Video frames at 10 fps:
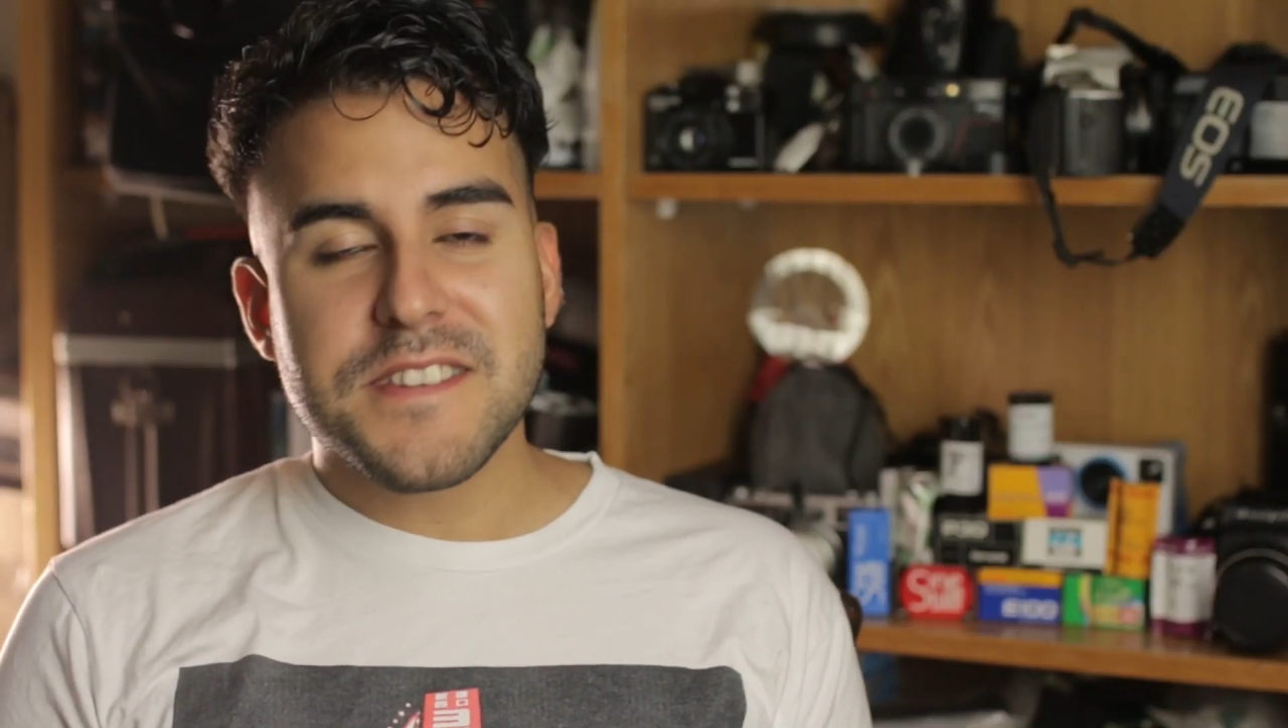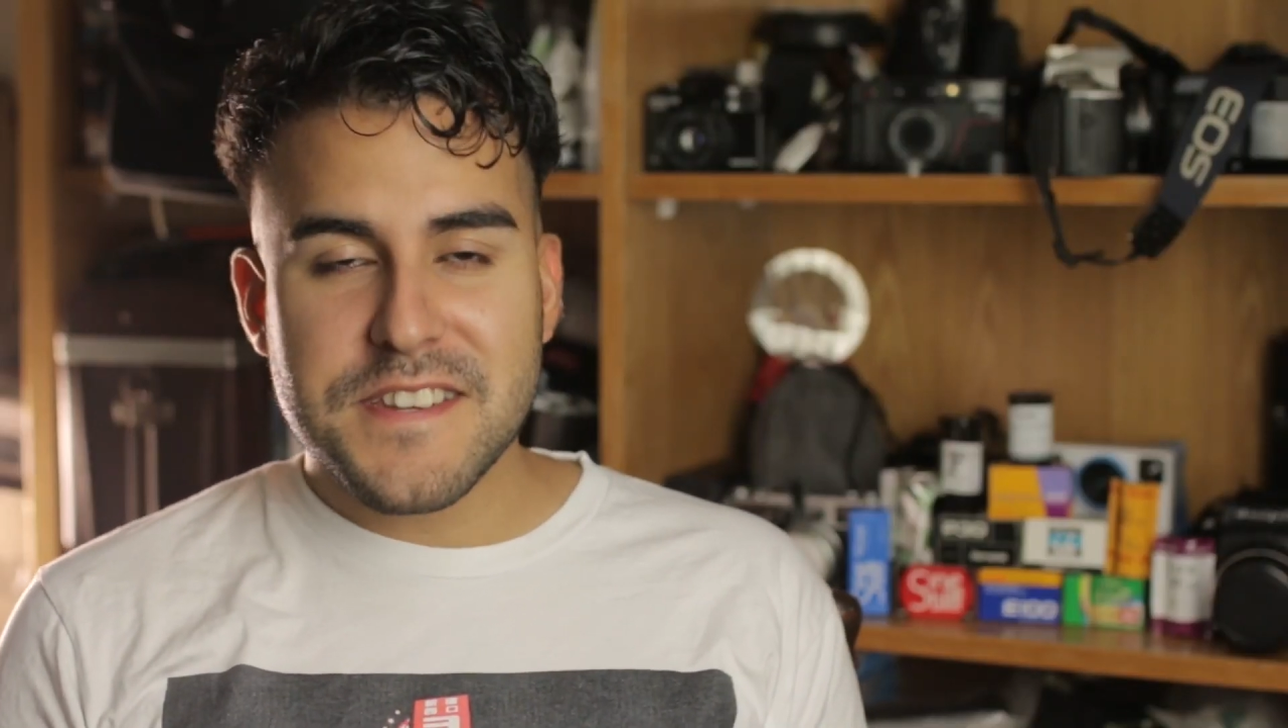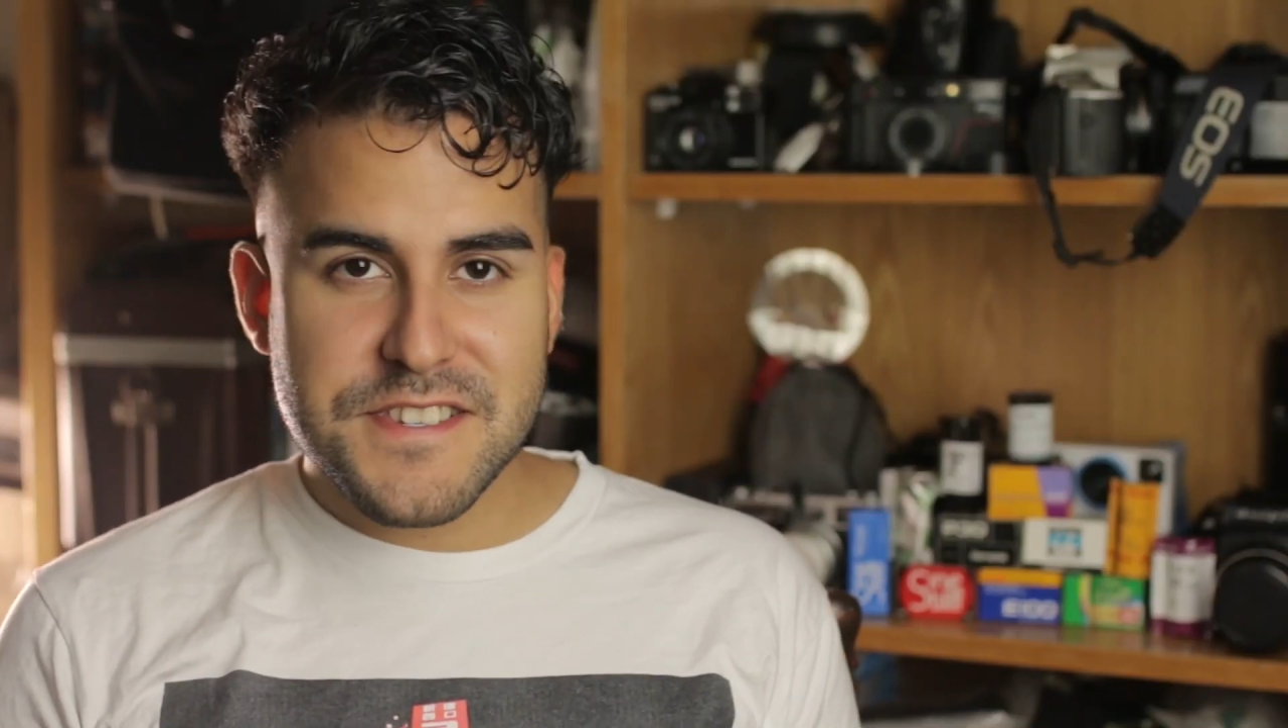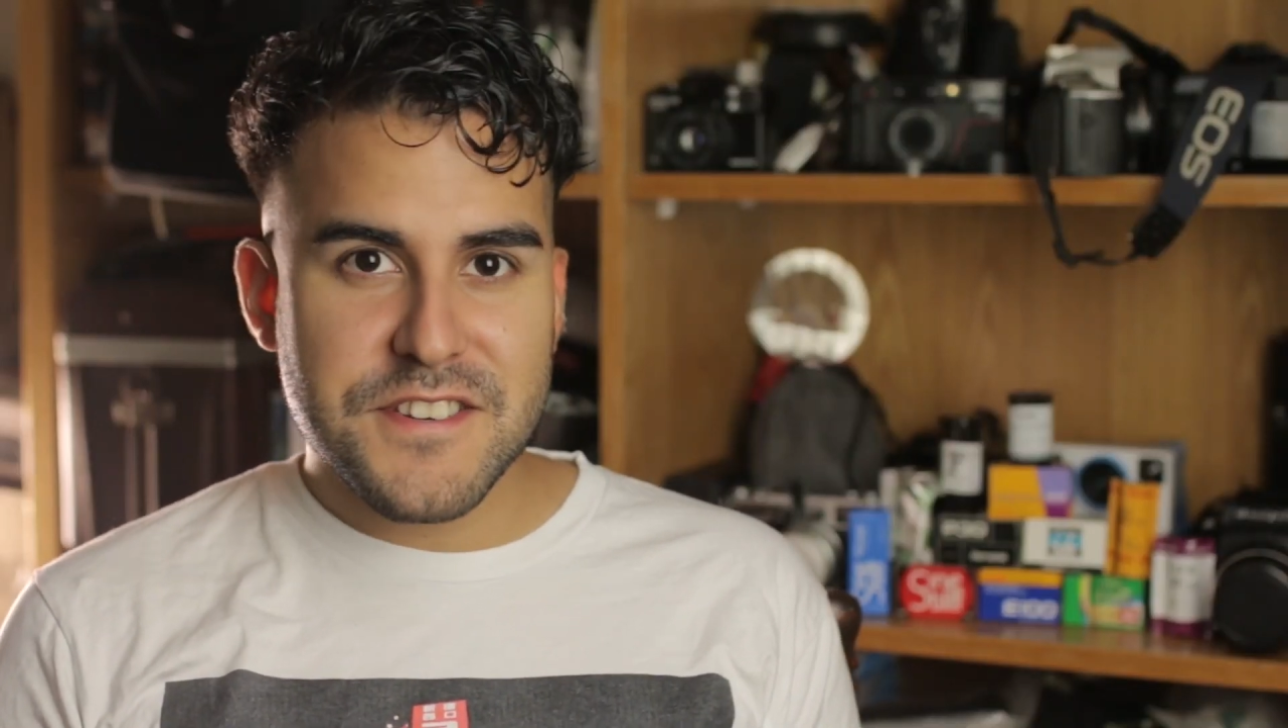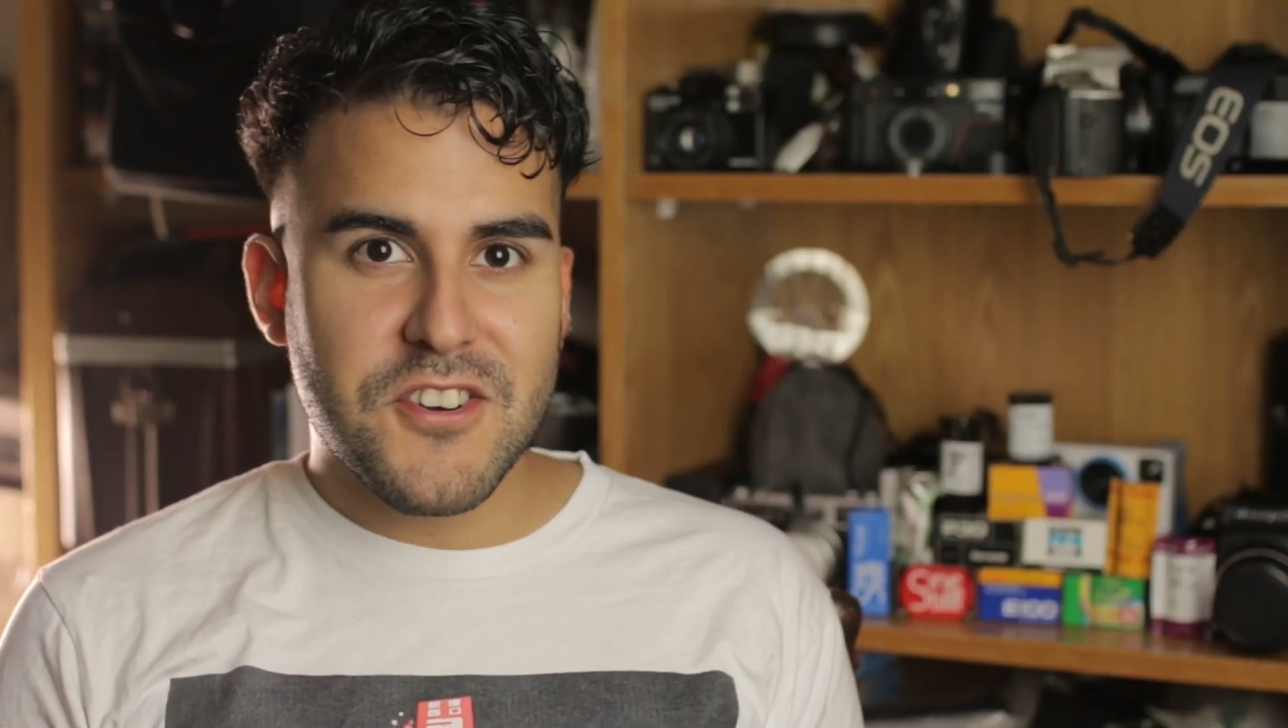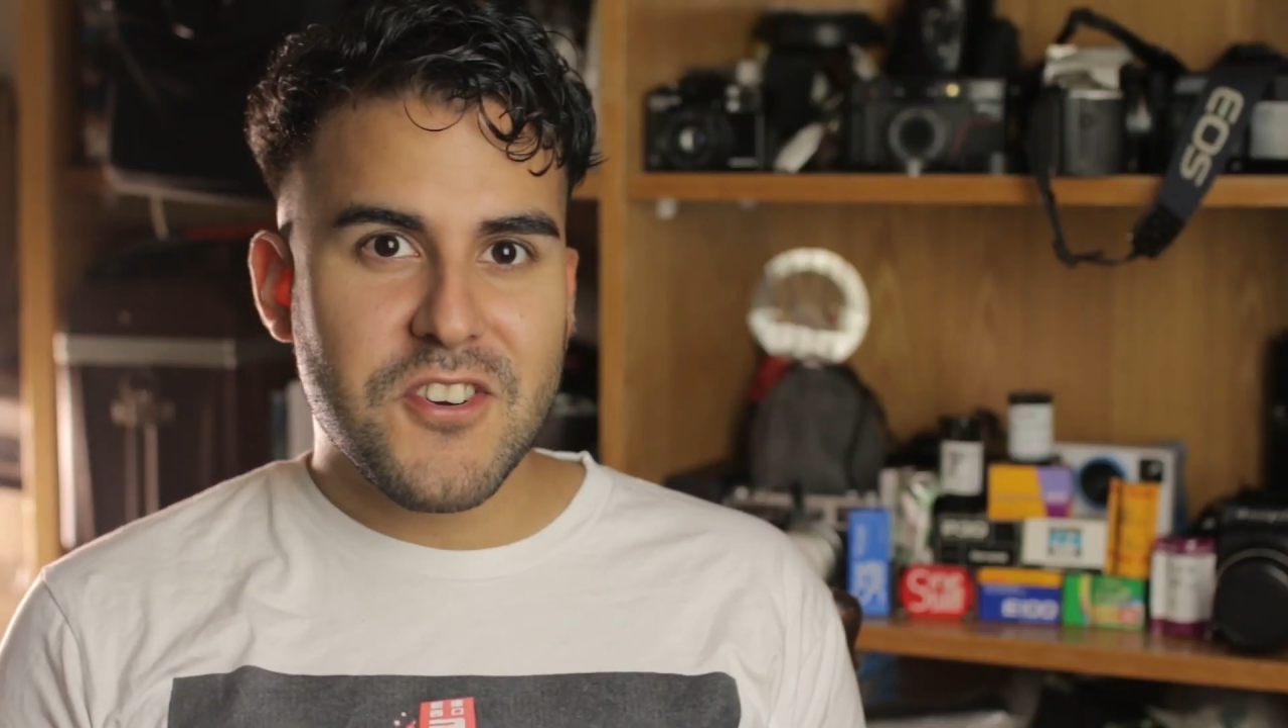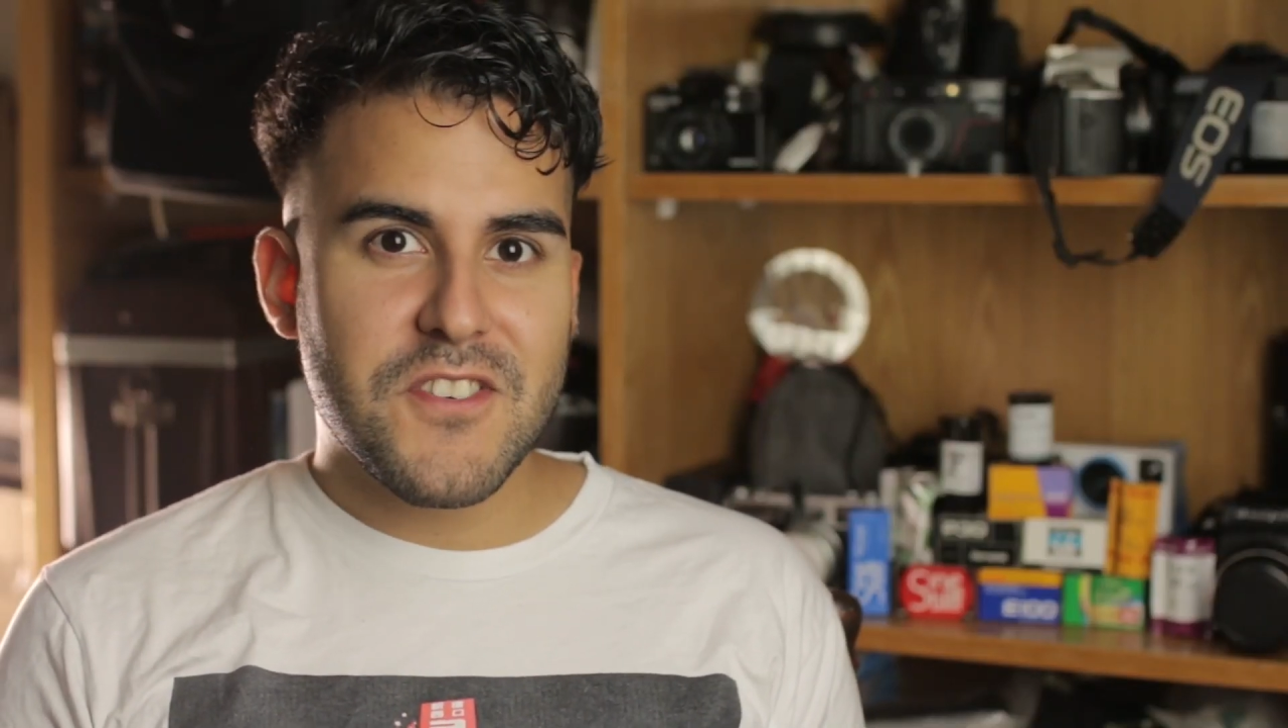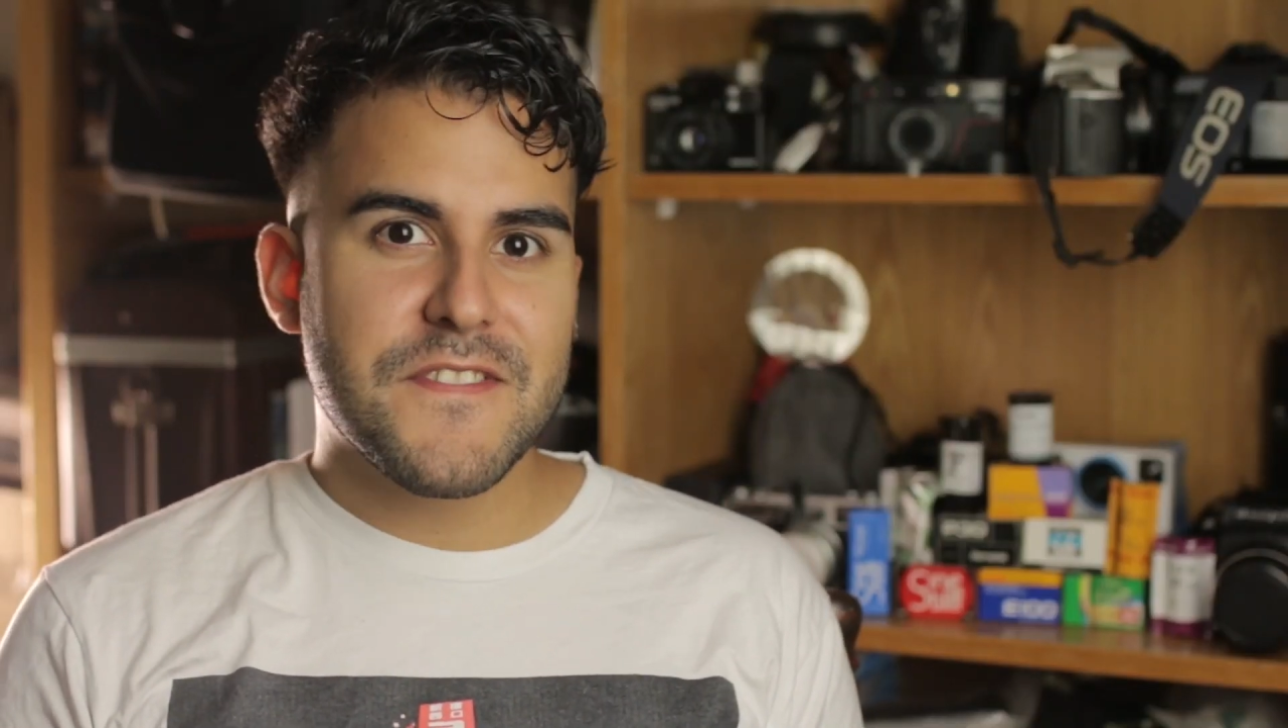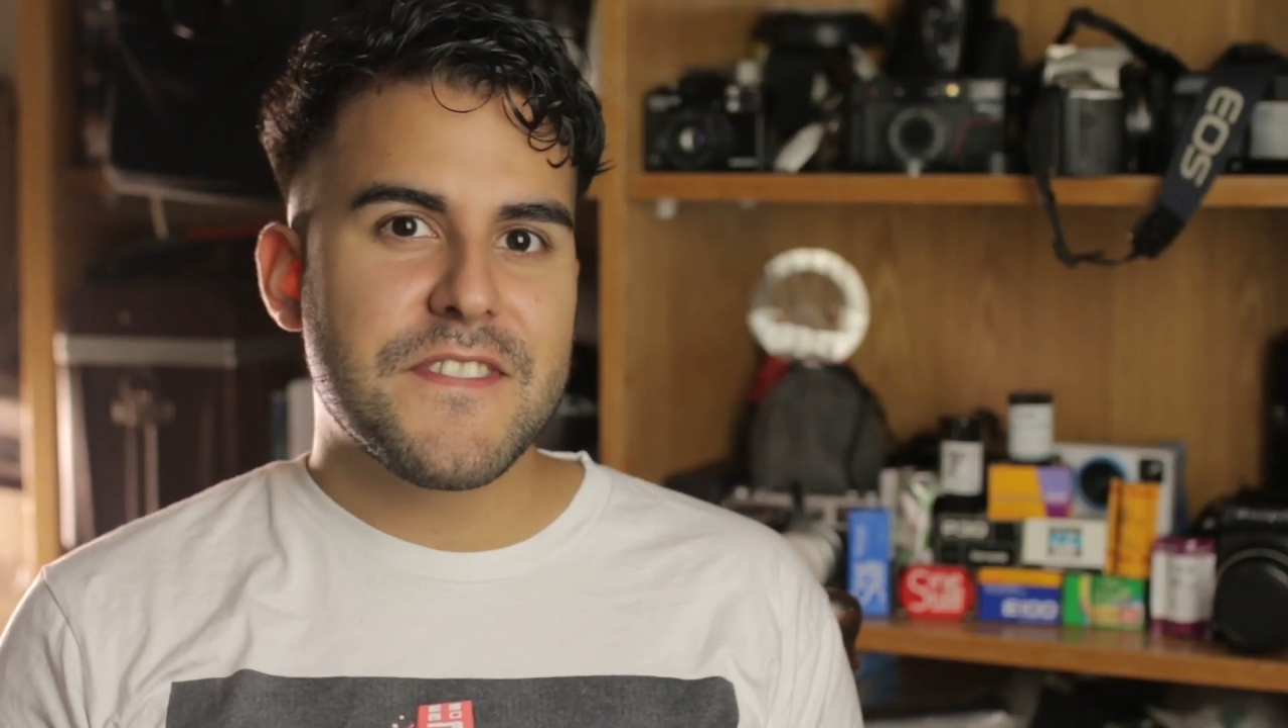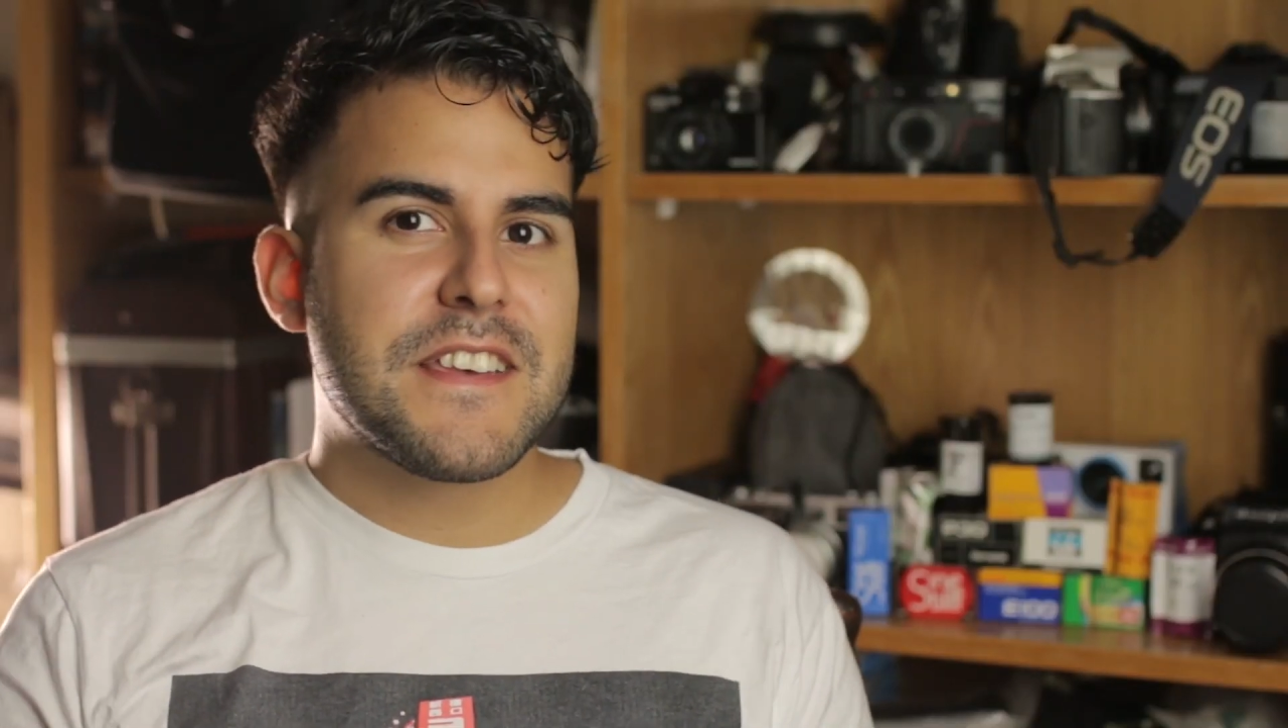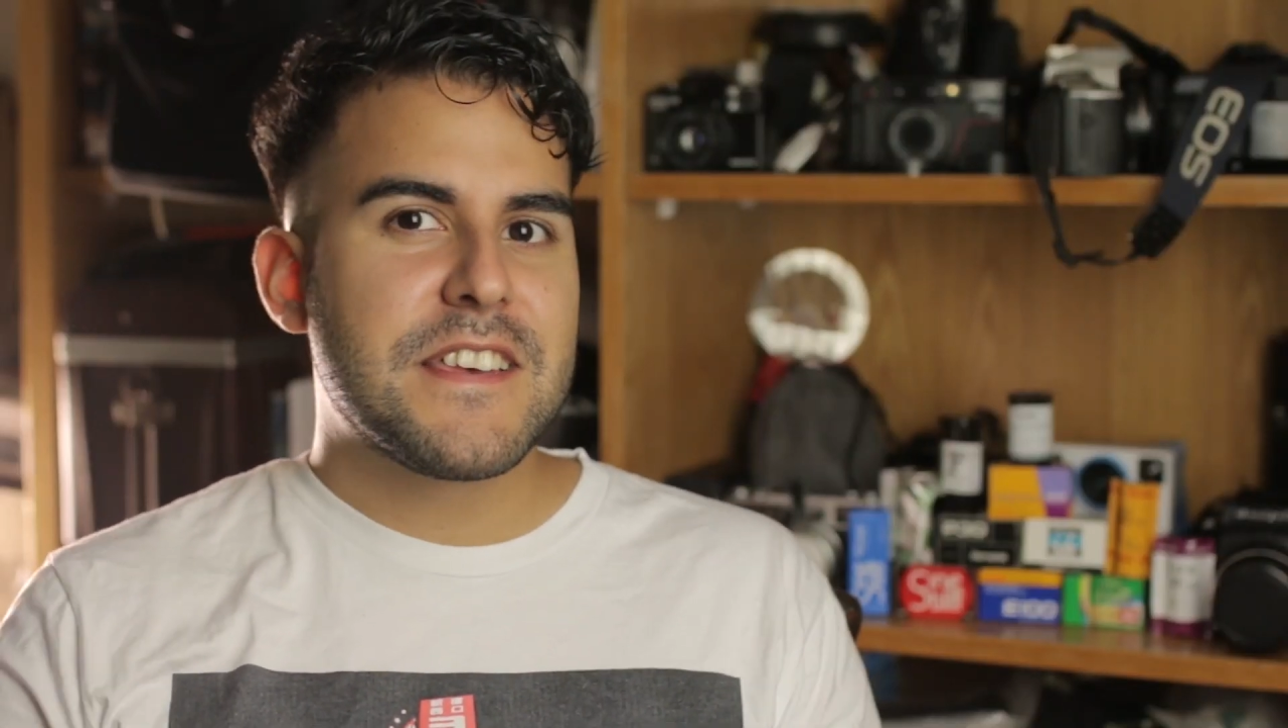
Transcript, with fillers: edition of